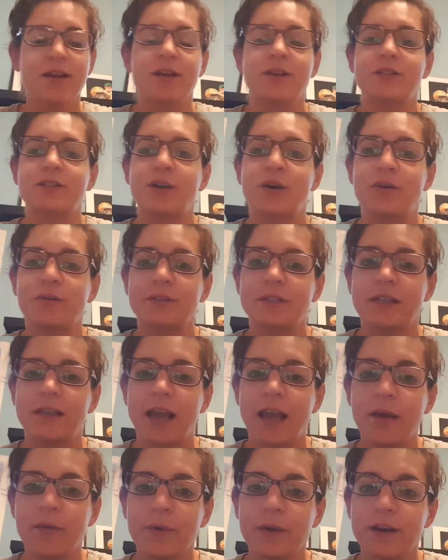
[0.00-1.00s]
So
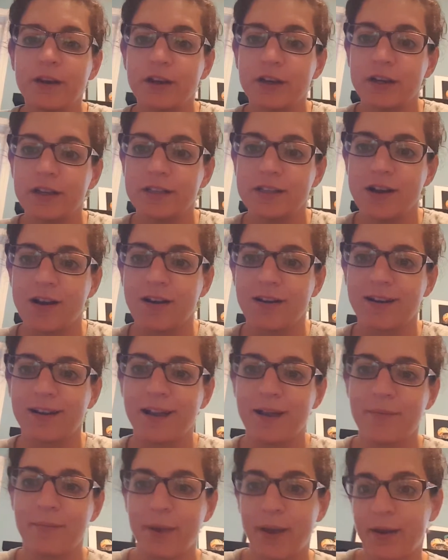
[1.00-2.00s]
today we are going to talk
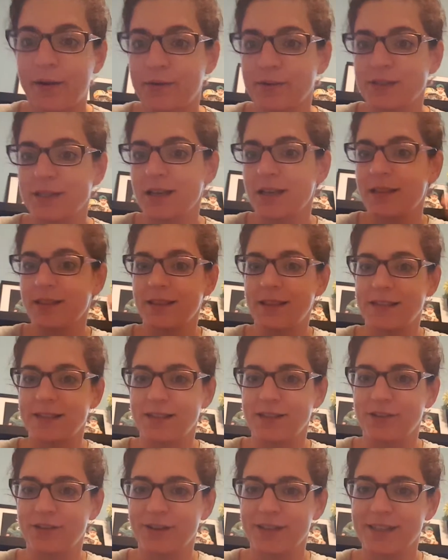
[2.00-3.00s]
about these
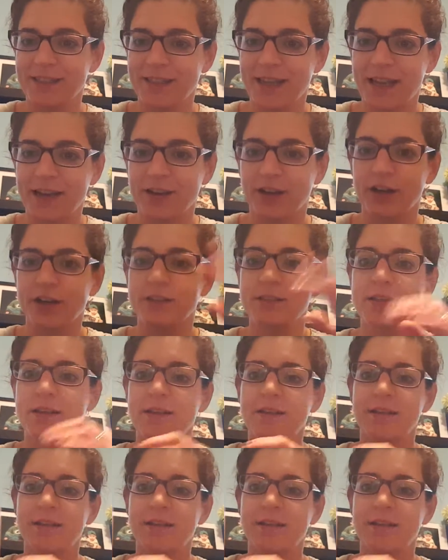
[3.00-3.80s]
little containers